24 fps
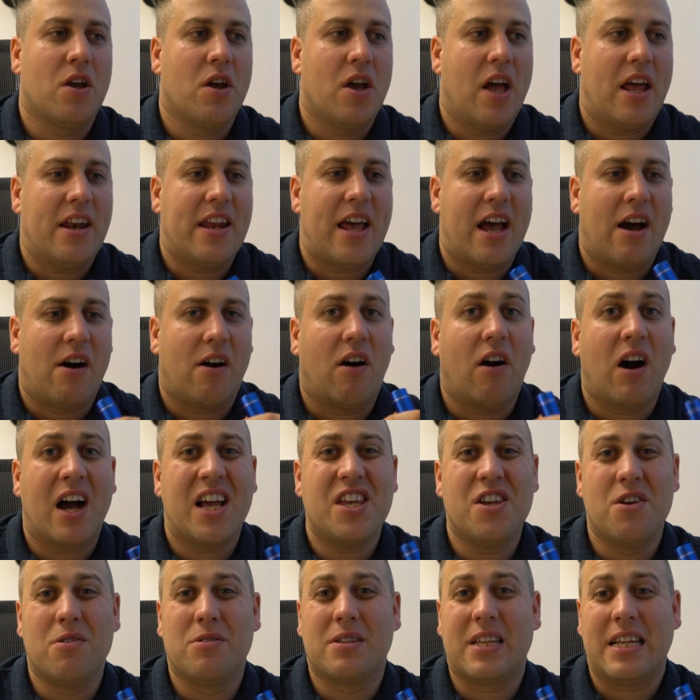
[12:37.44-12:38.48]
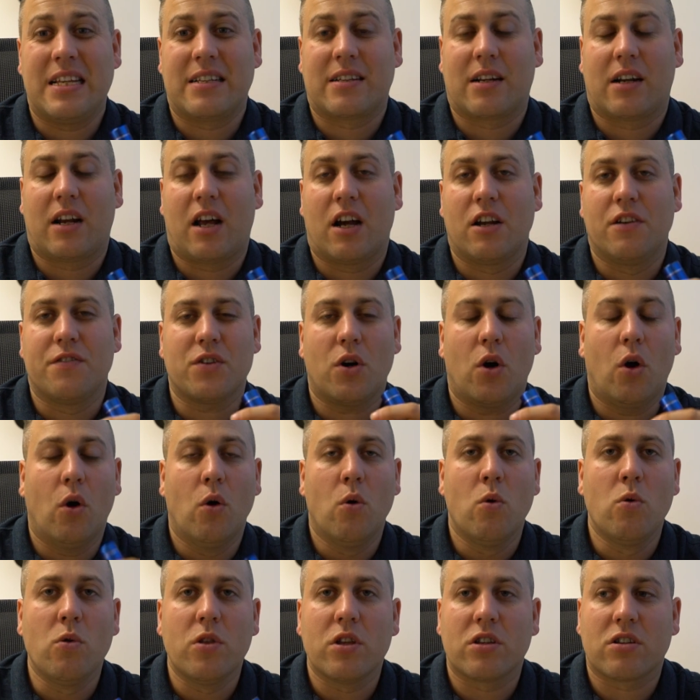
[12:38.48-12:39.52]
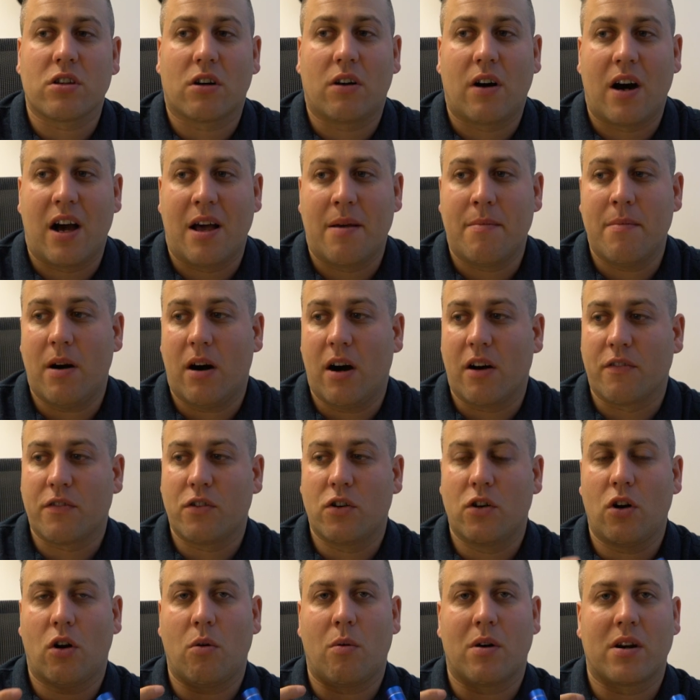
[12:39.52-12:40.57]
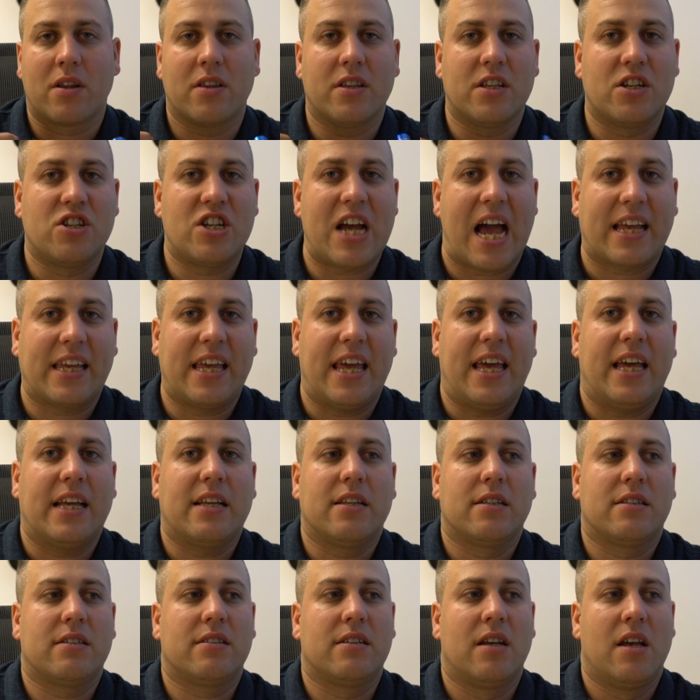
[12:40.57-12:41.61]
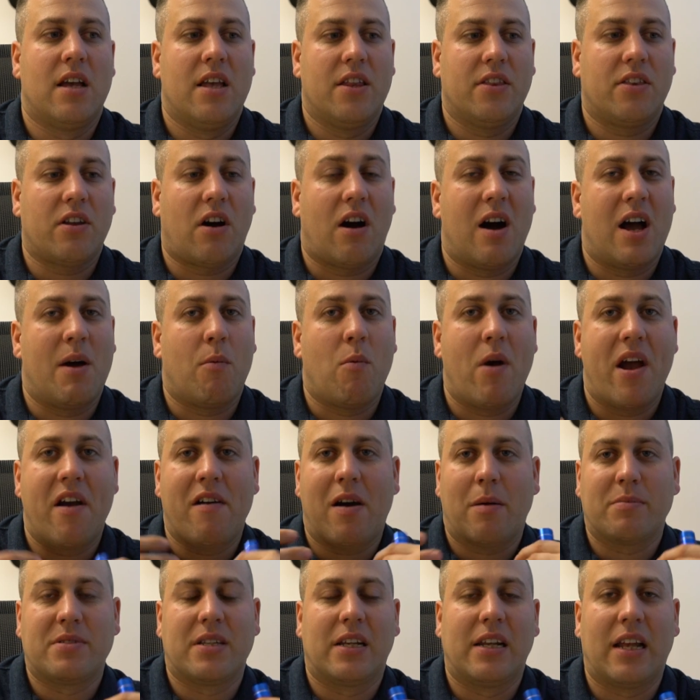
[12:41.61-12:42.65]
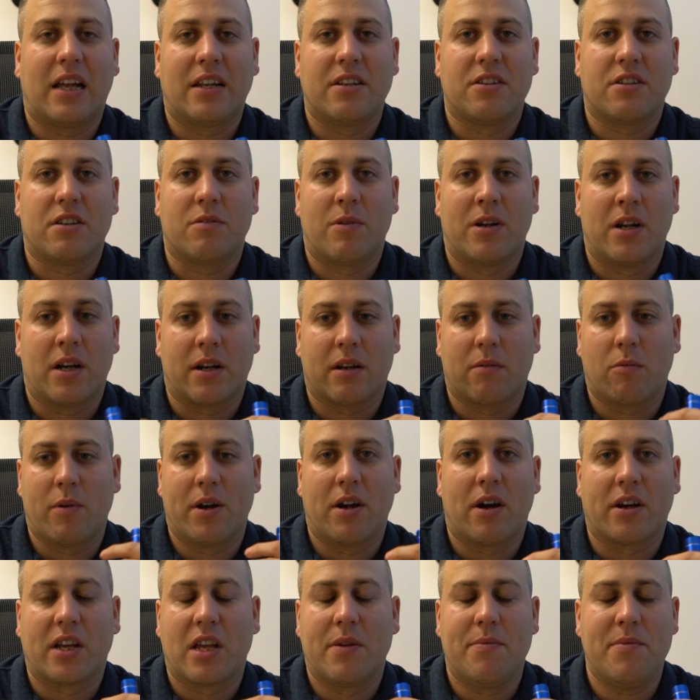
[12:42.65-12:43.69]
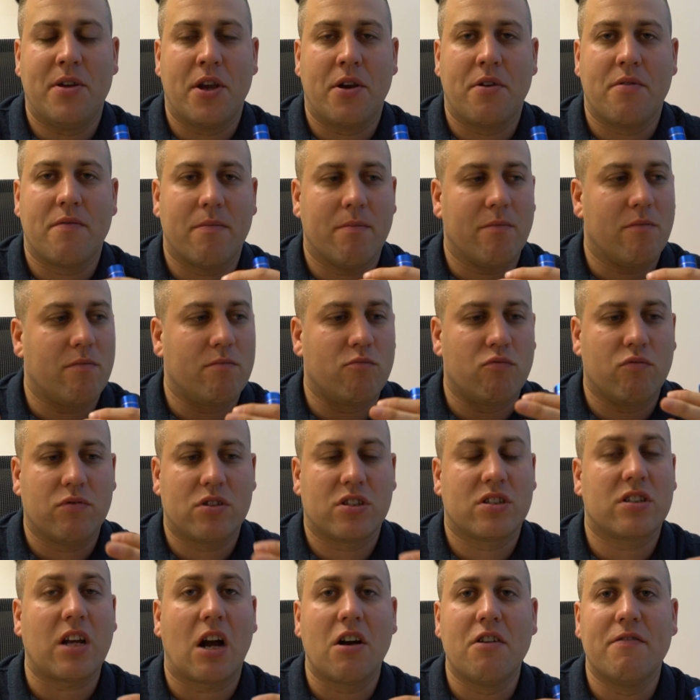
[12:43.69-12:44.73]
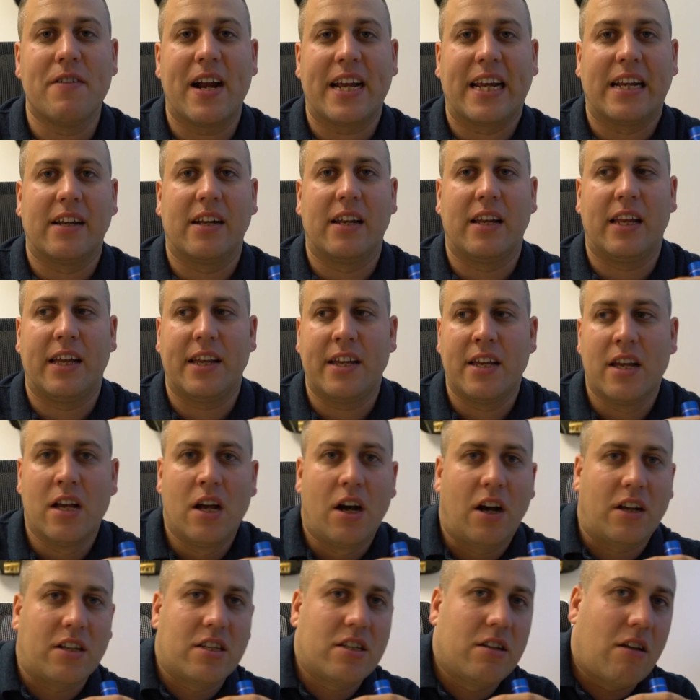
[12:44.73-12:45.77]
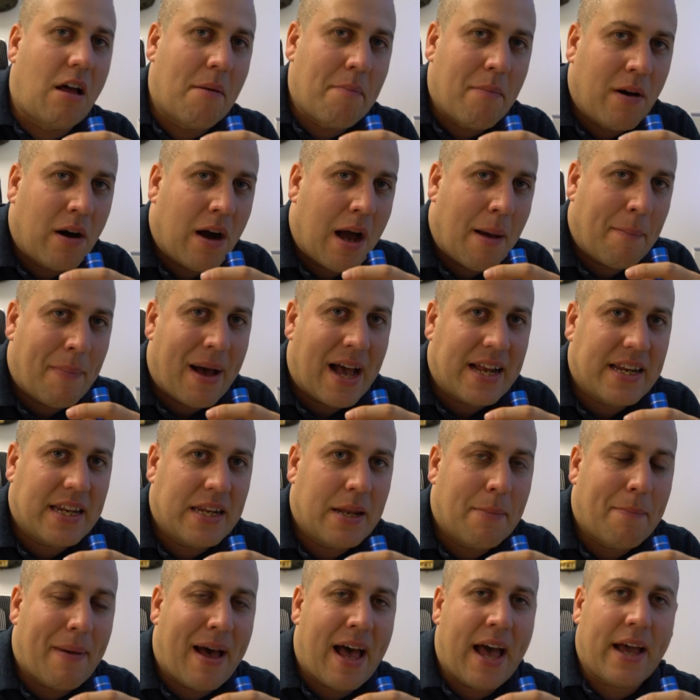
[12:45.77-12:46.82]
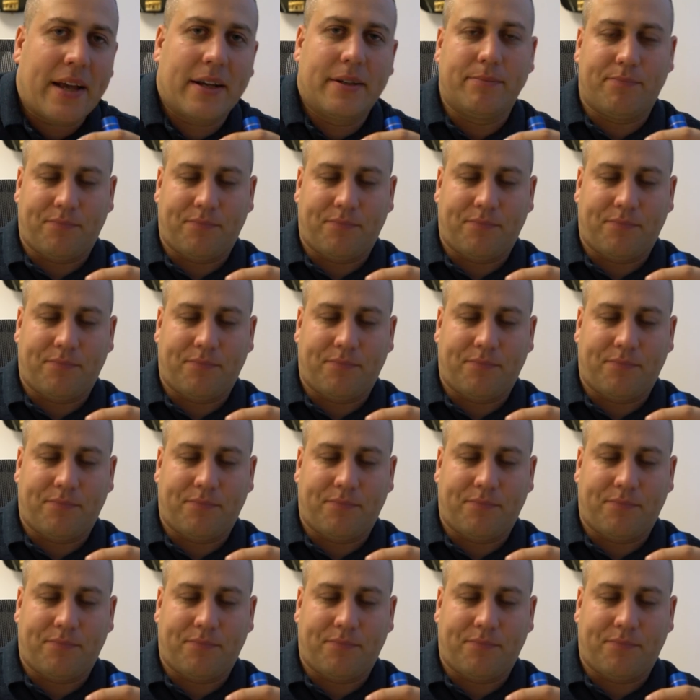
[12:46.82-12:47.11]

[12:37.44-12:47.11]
Now, I use these clothes all the time. I've got one of the jackets that I wear up to London when I commute so regularly. I slide my iPad in the back,